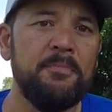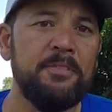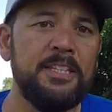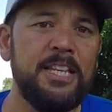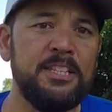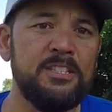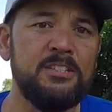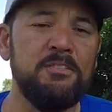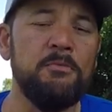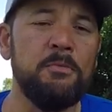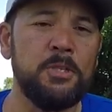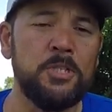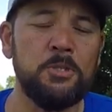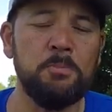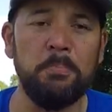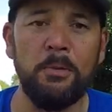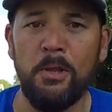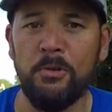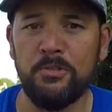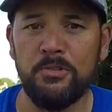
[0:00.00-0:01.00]
get some
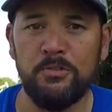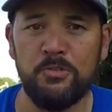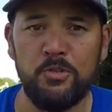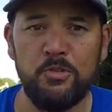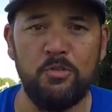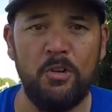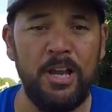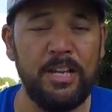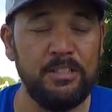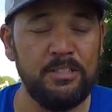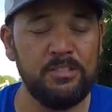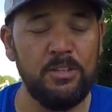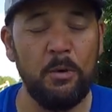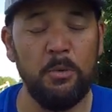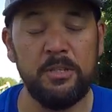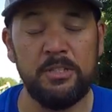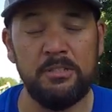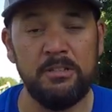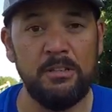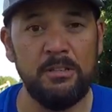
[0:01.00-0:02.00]
explosive strikes. So
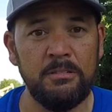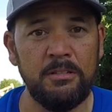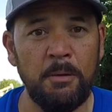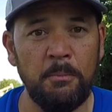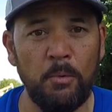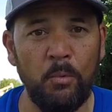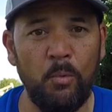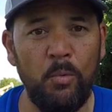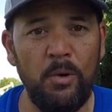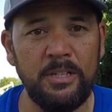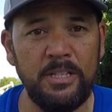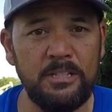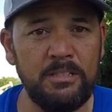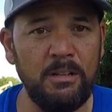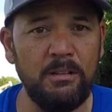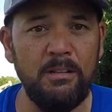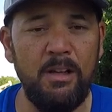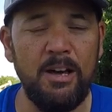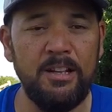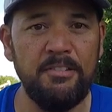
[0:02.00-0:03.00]
it's, number one, it's a
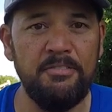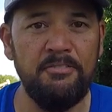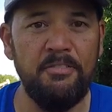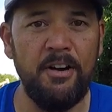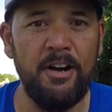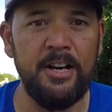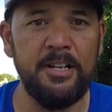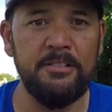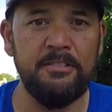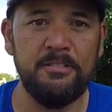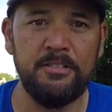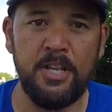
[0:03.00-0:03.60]
lot of fun.